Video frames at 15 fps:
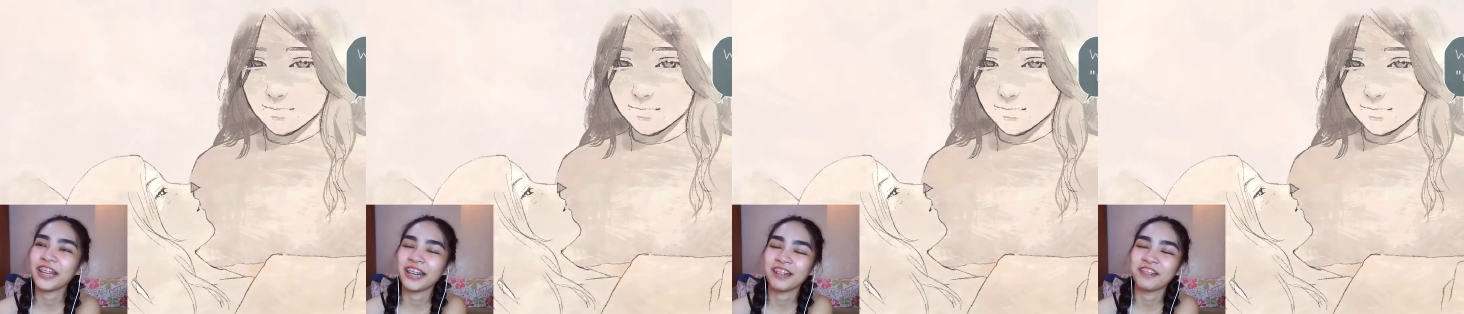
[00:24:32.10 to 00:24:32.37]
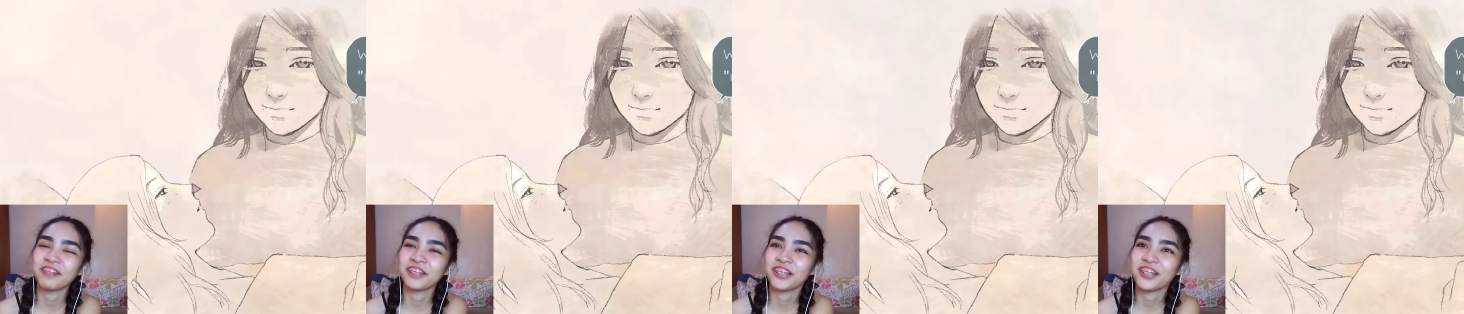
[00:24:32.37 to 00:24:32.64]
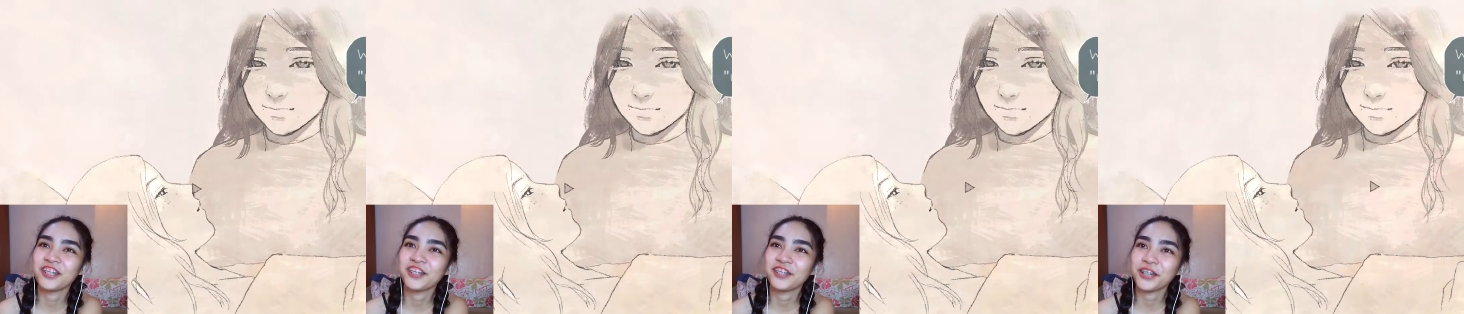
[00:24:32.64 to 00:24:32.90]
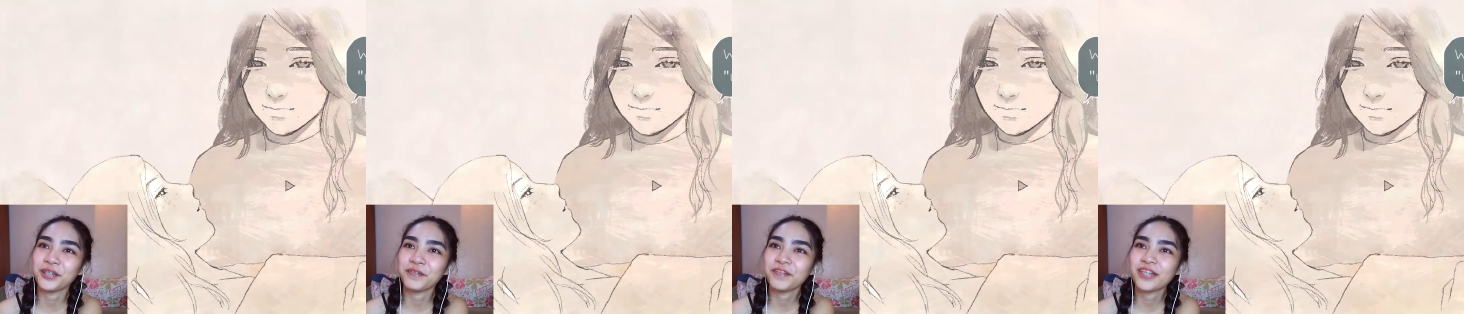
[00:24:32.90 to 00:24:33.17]
Speaker 1: unfinished
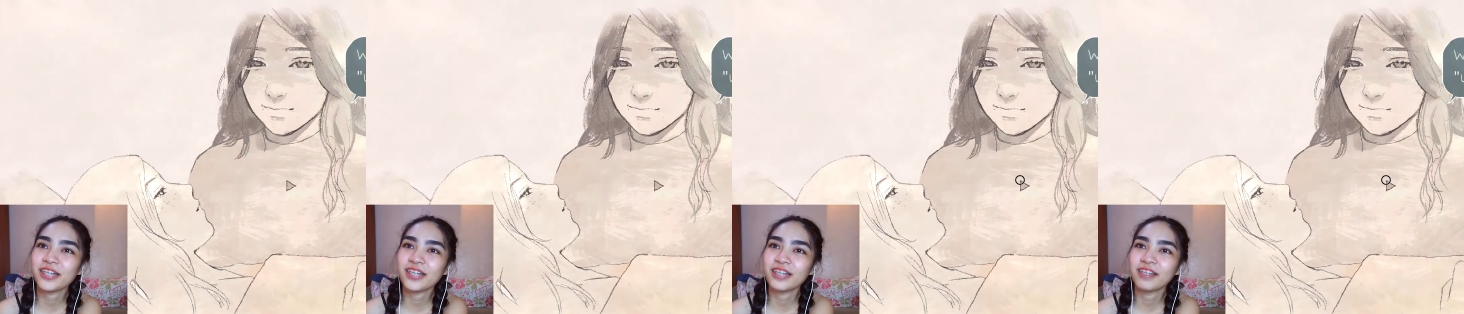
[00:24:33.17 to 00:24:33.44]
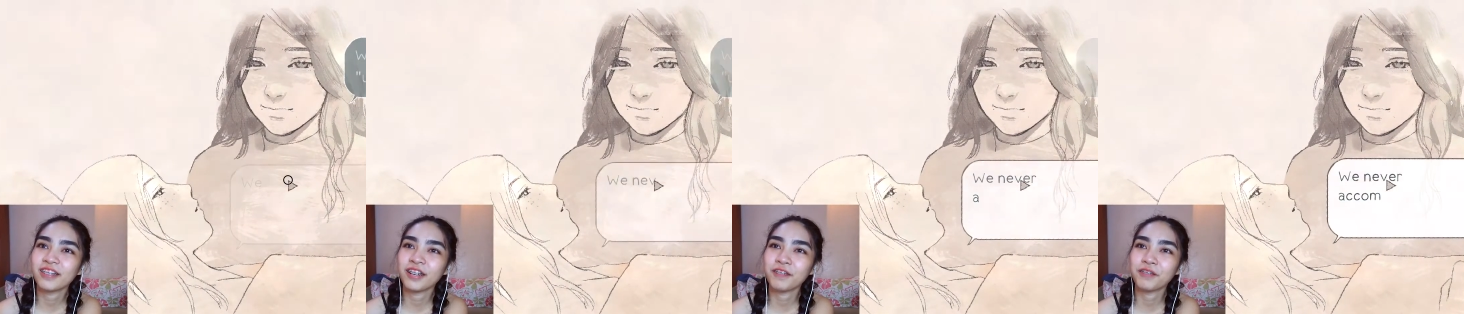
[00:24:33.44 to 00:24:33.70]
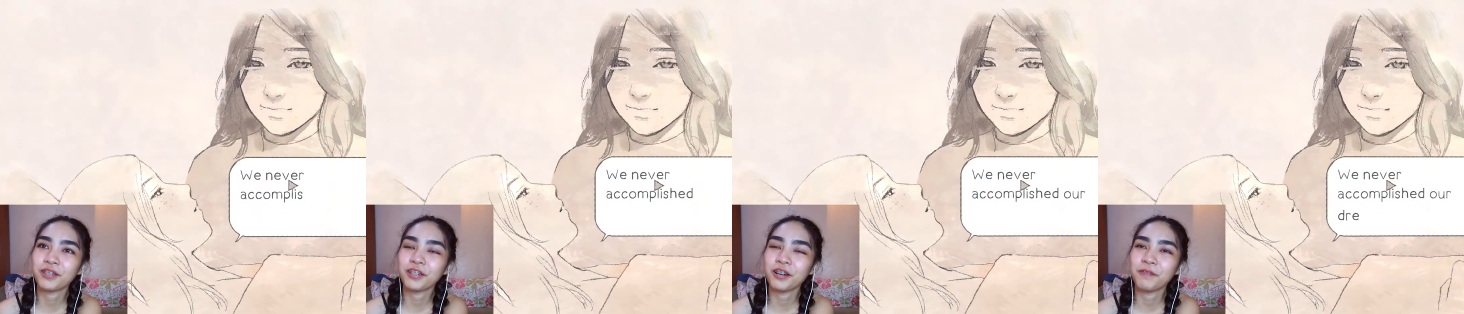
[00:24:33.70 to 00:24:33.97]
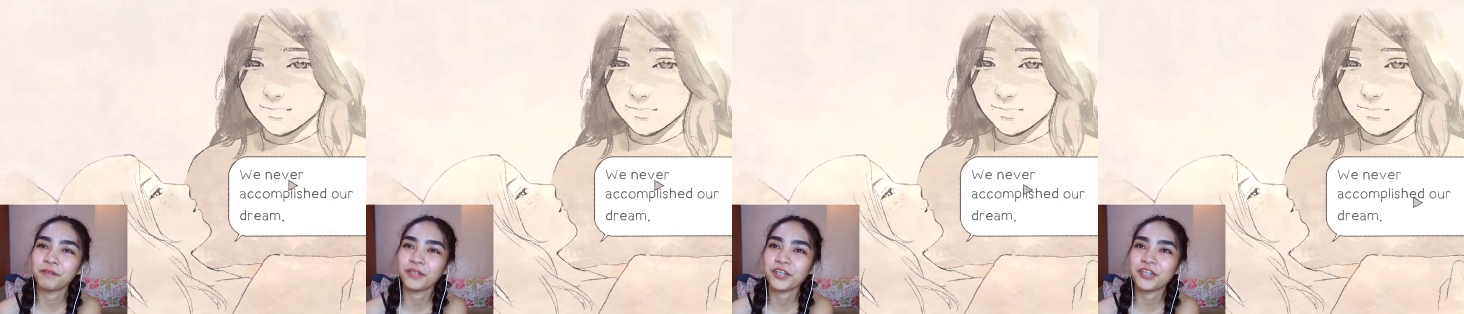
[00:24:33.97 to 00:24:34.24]
dreams? We never
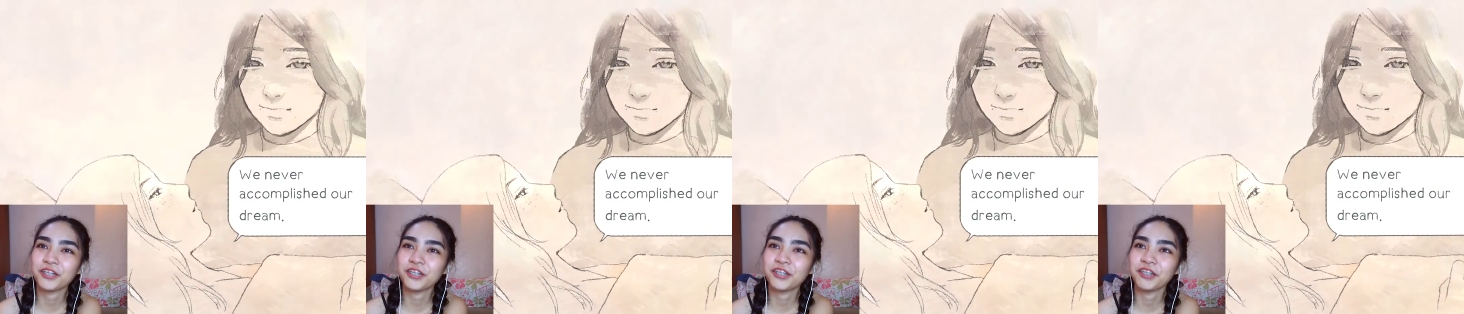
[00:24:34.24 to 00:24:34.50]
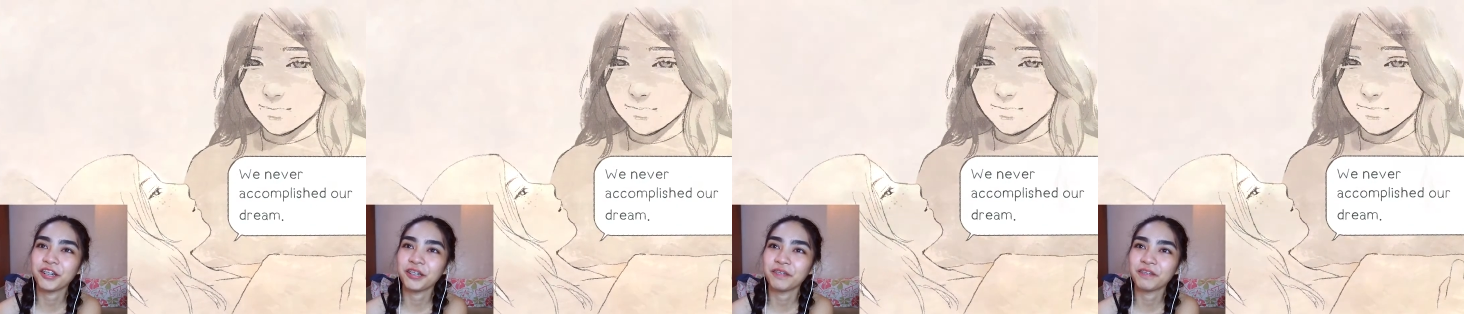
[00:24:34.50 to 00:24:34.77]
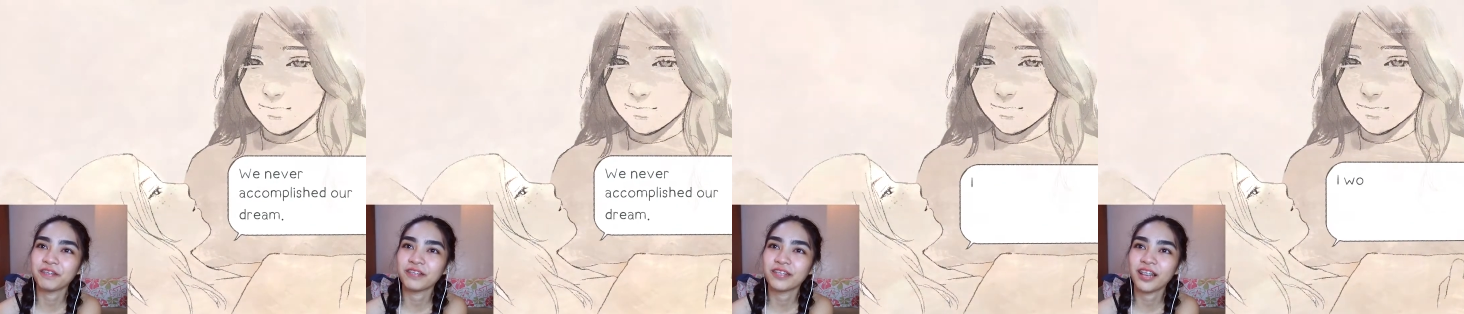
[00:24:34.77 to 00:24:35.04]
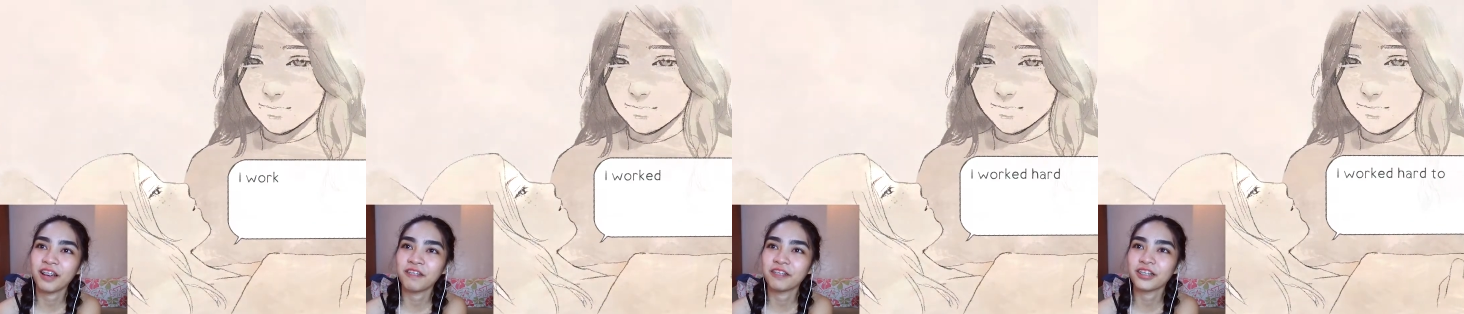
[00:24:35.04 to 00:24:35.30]
accomplished our dream.
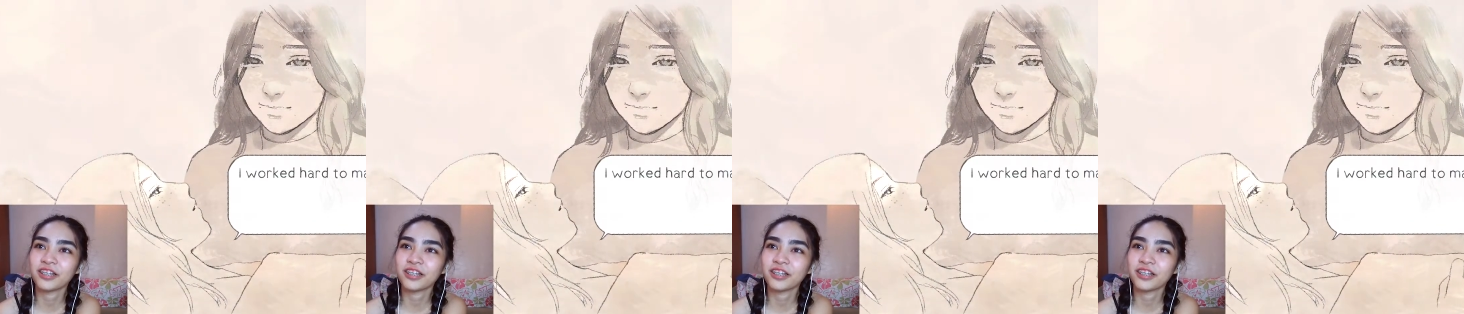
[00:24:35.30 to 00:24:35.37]
I worked